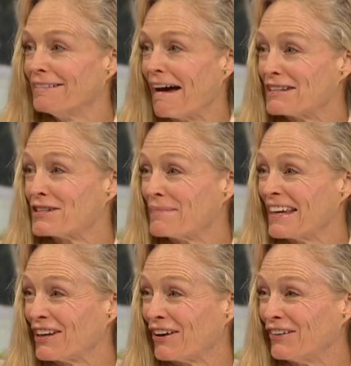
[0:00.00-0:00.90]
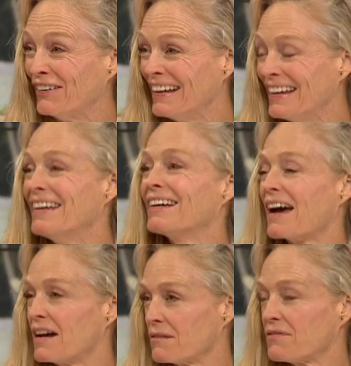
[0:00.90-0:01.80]
nice to meet you, mm.
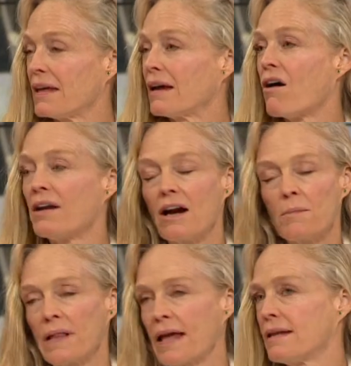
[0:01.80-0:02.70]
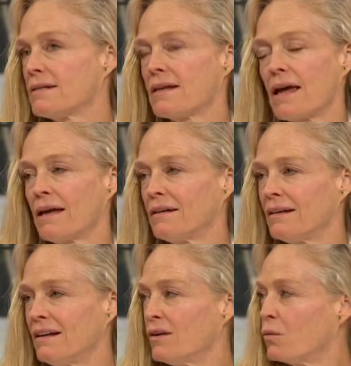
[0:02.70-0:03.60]
kind of thing on airplanes. And
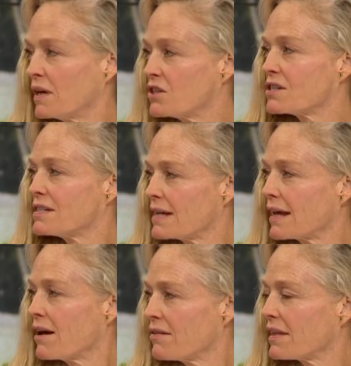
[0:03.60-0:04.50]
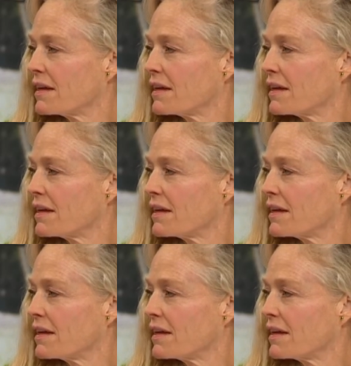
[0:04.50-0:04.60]
we how, just stay healthy.